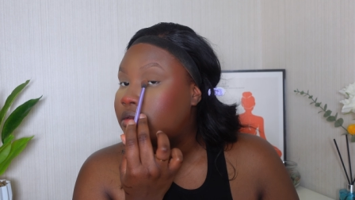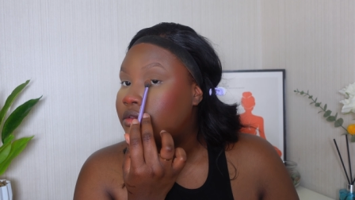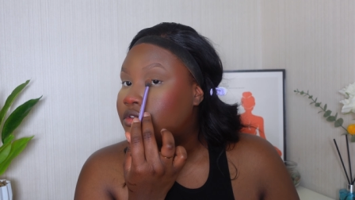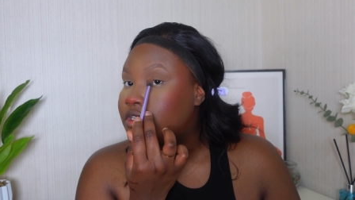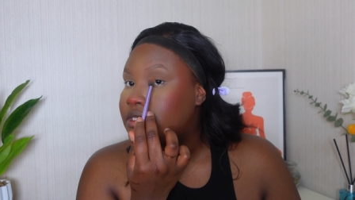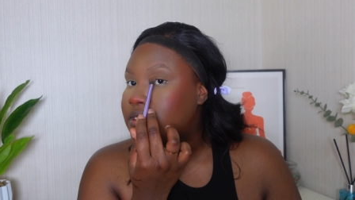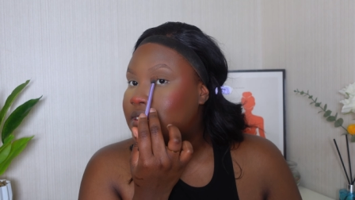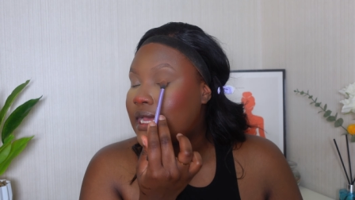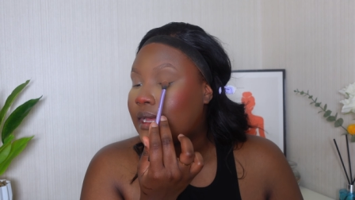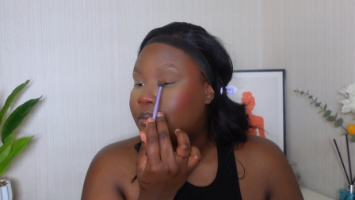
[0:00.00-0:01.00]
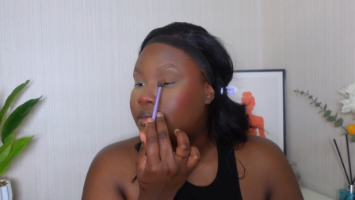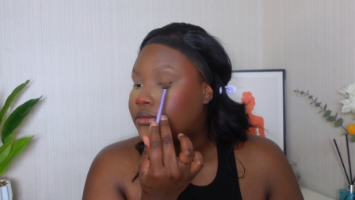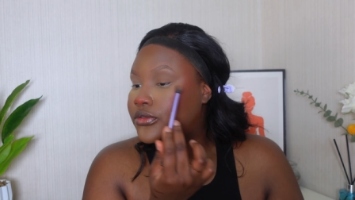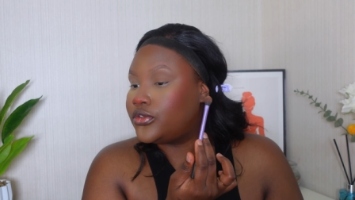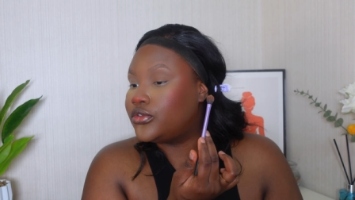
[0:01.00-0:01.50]
you just dab.
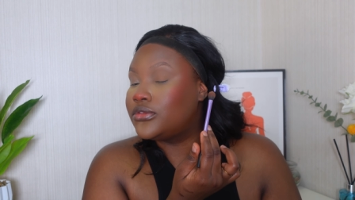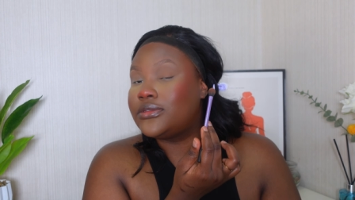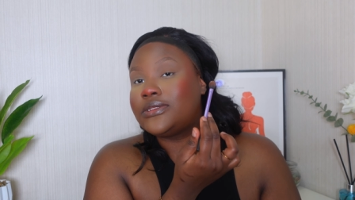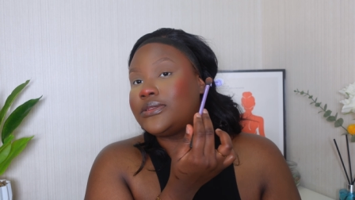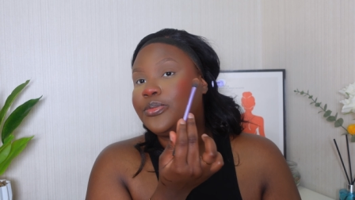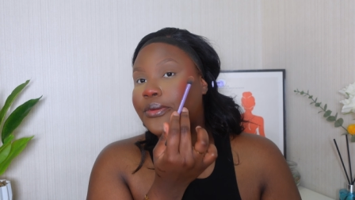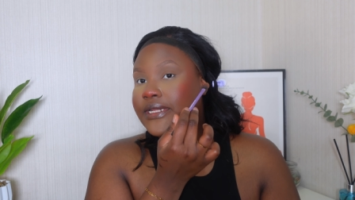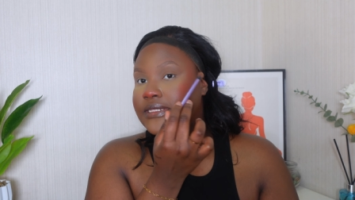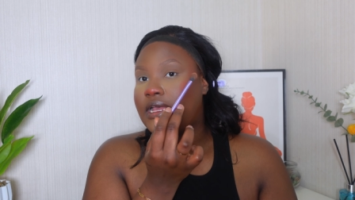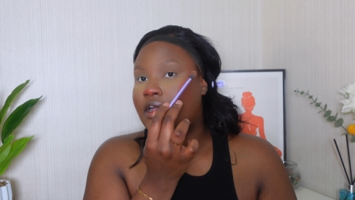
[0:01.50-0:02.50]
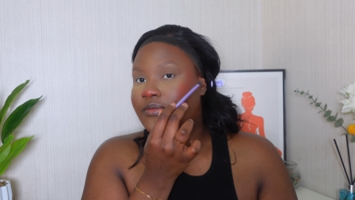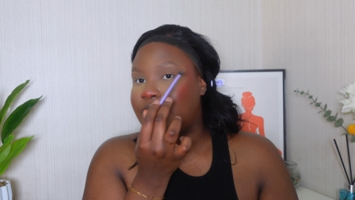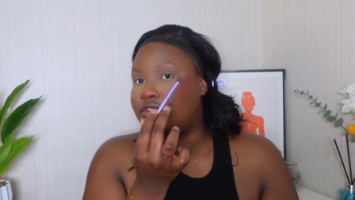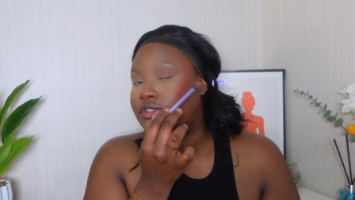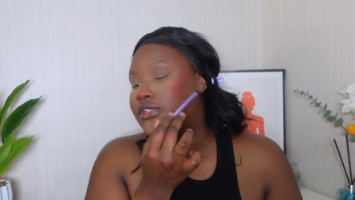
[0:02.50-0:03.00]
You don't spread it out. I've
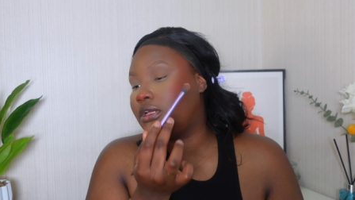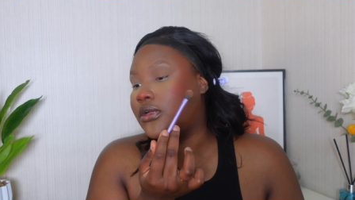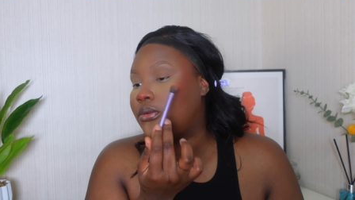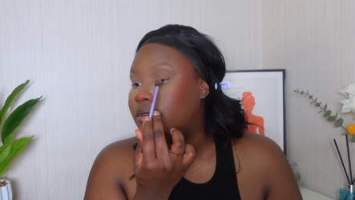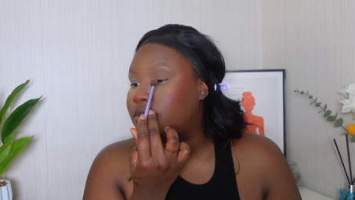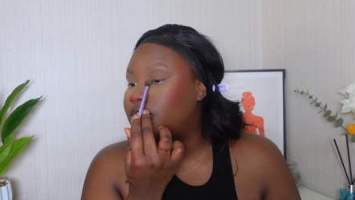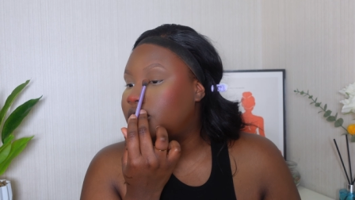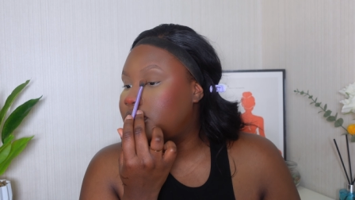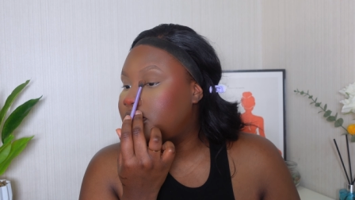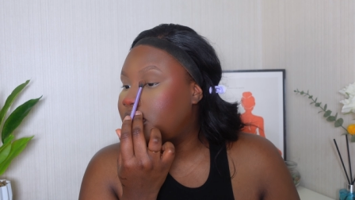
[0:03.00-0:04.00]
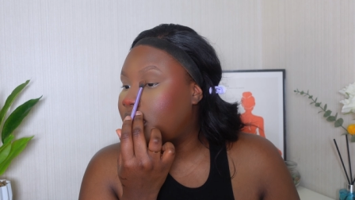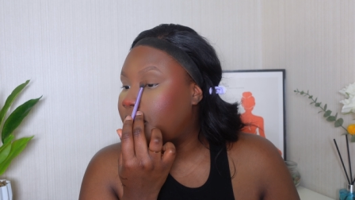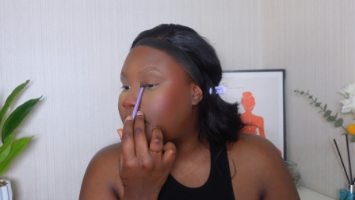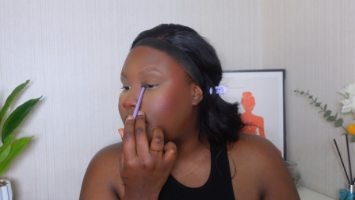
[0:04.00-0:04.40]
been doing the other one. You just dab,